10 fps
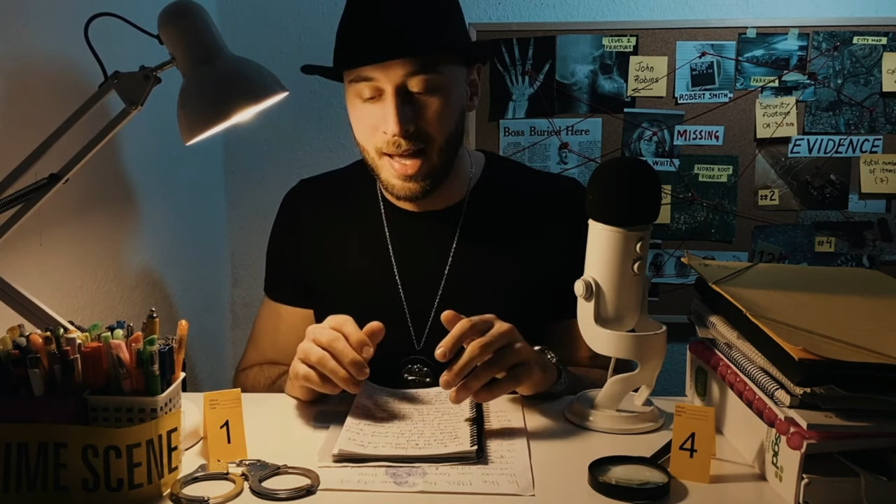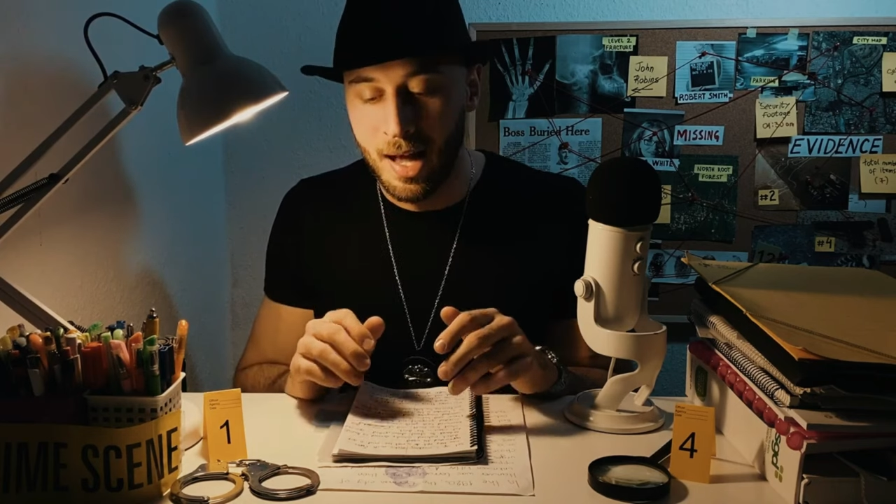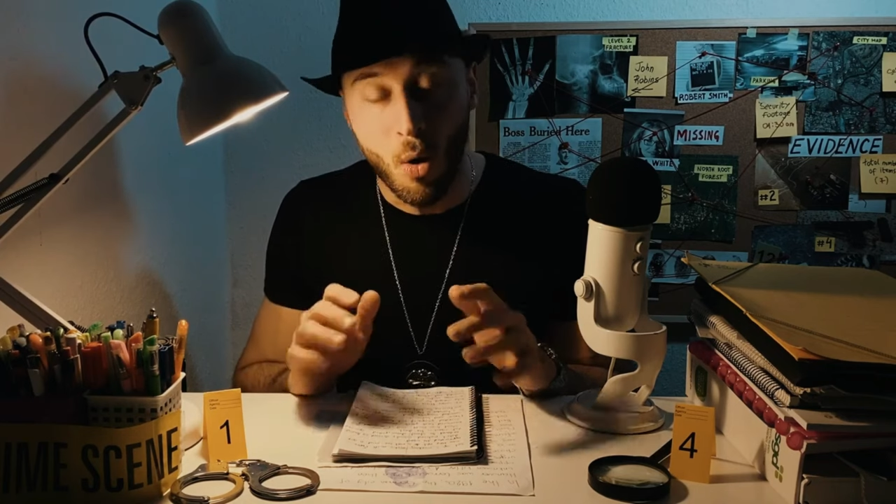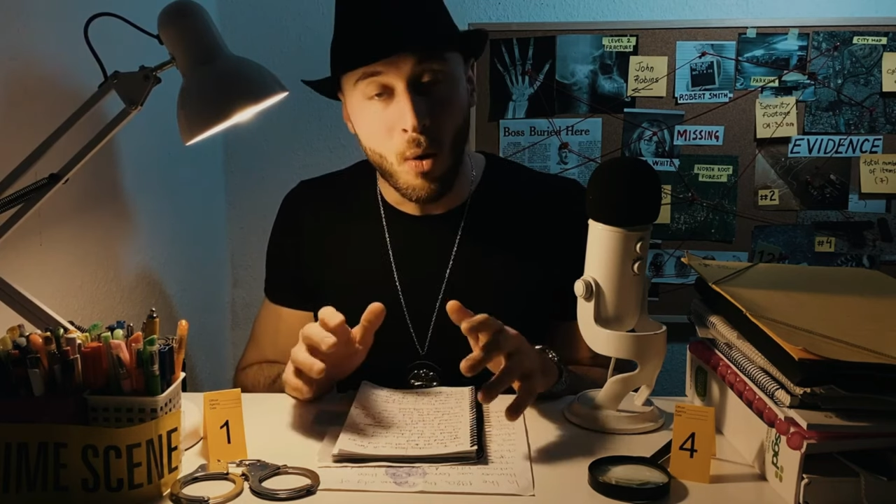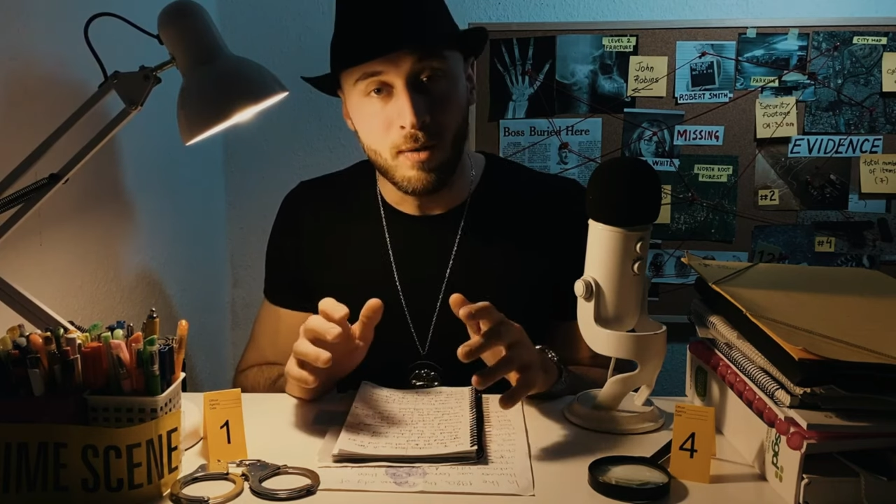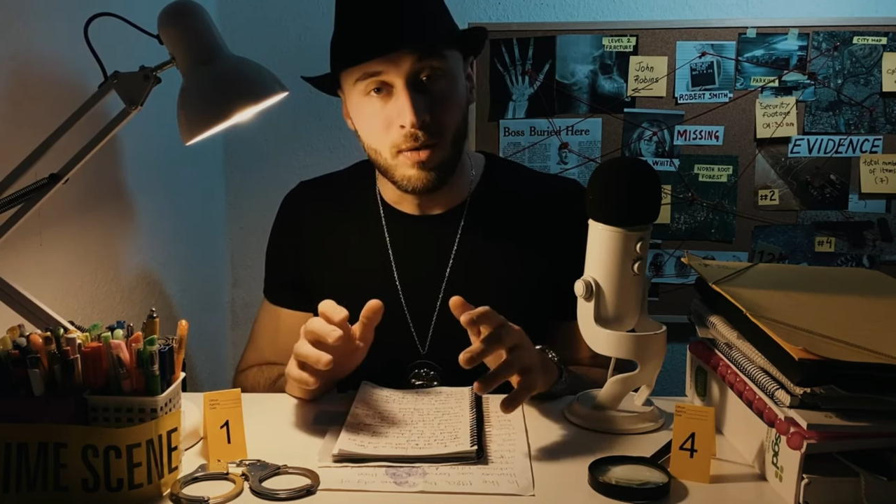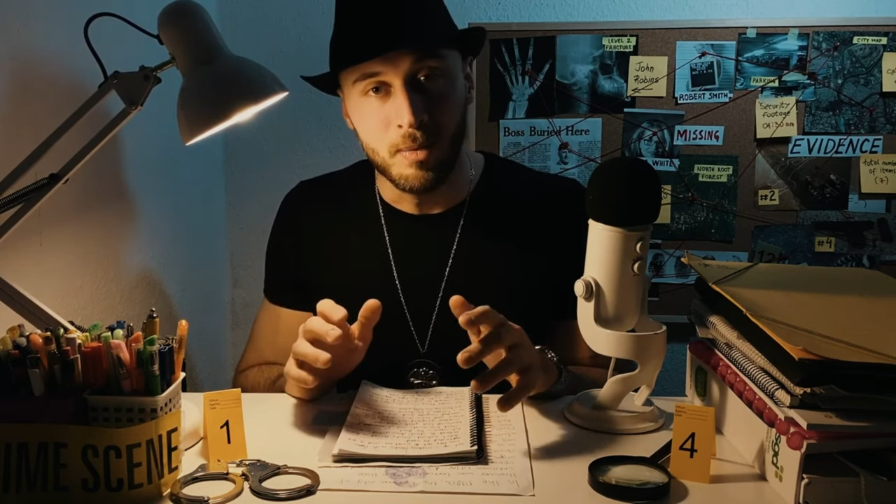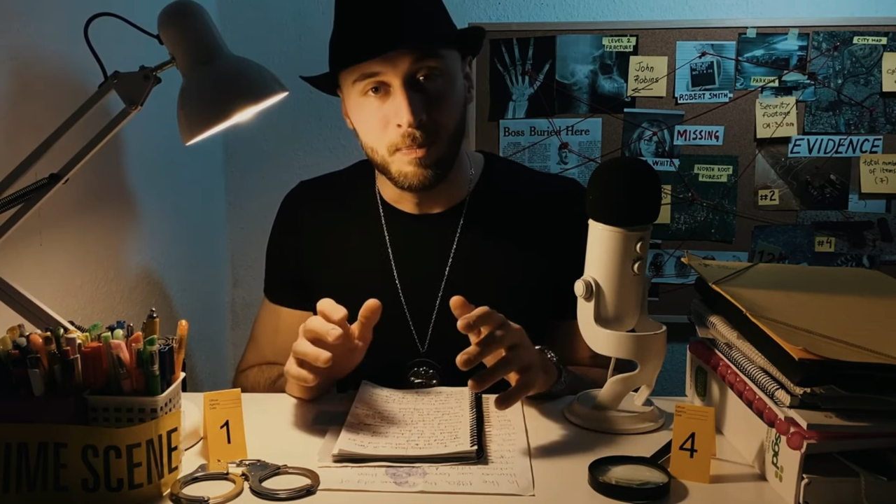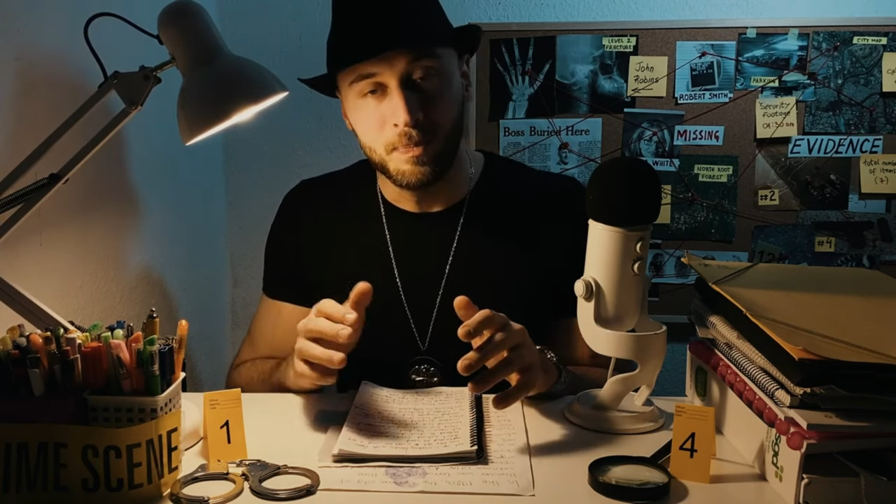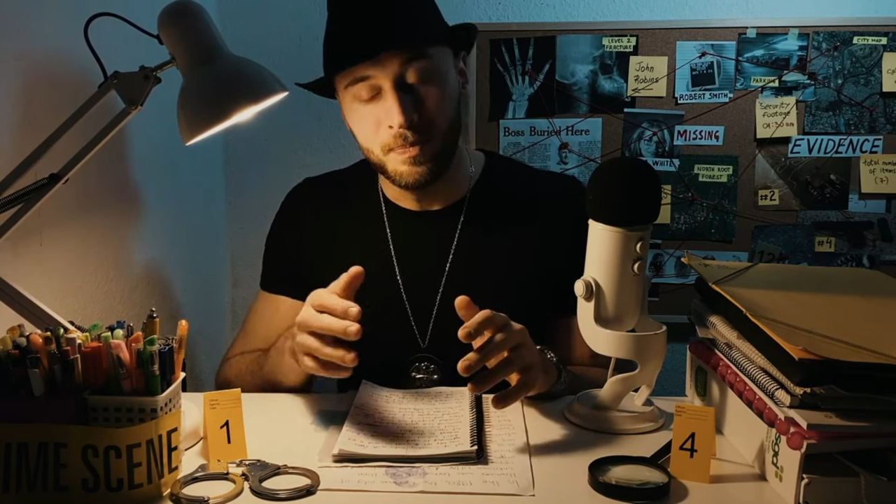
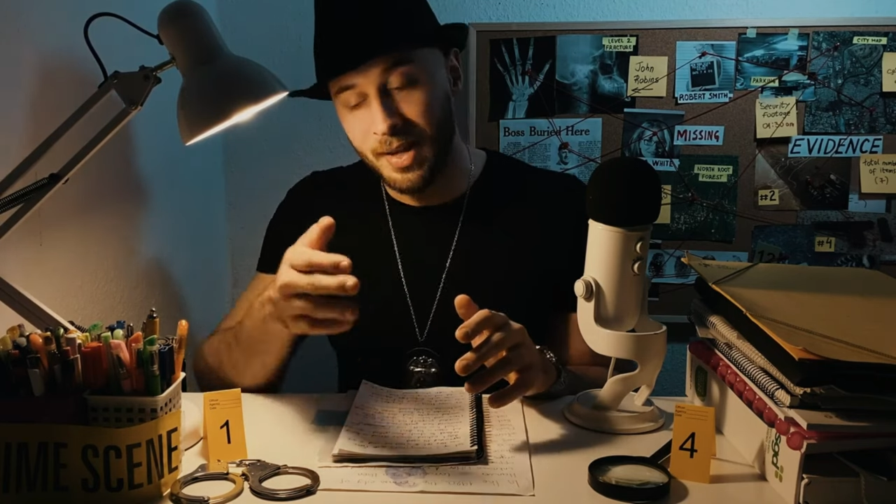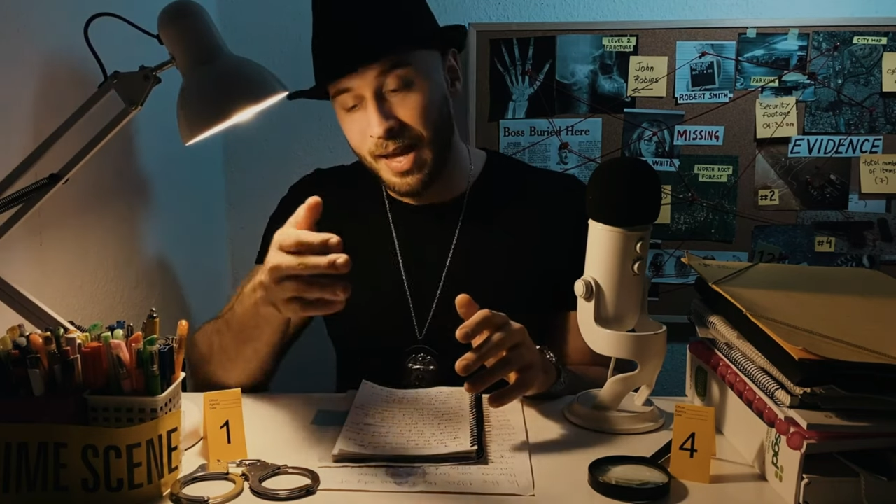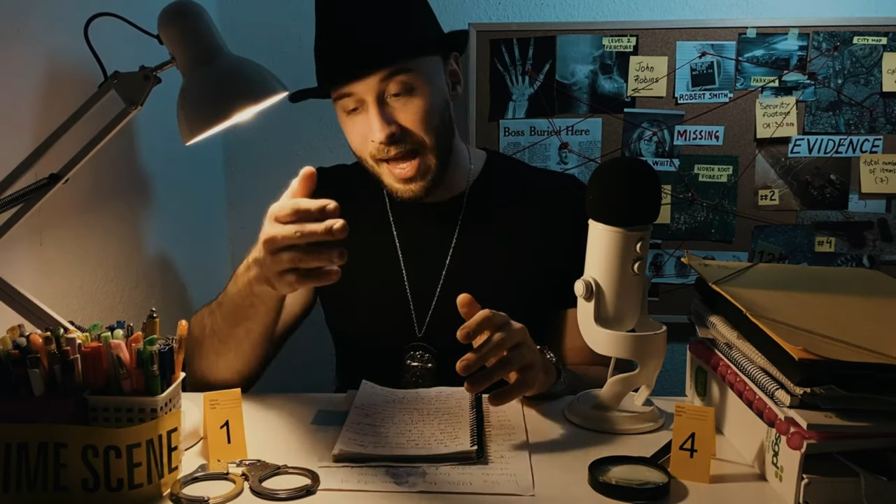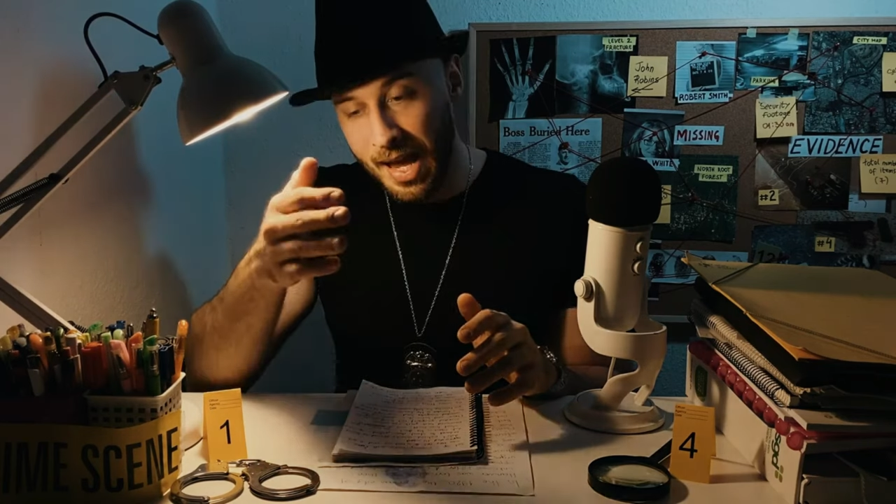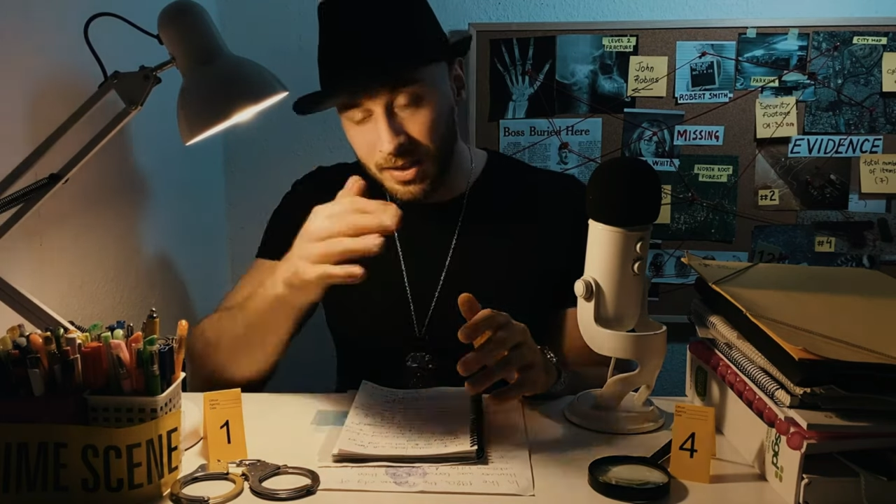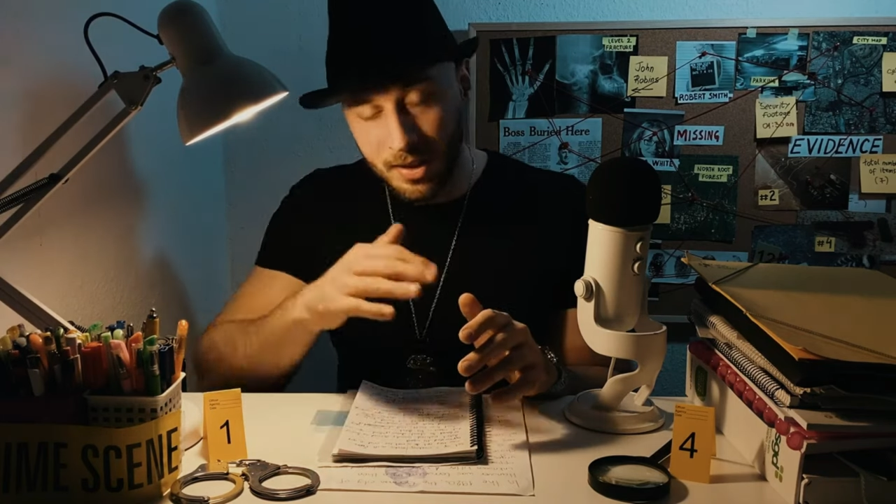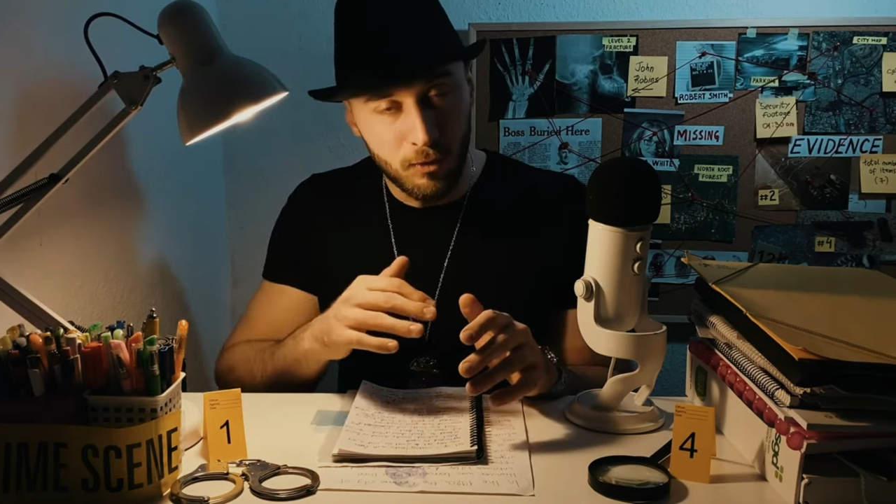However, as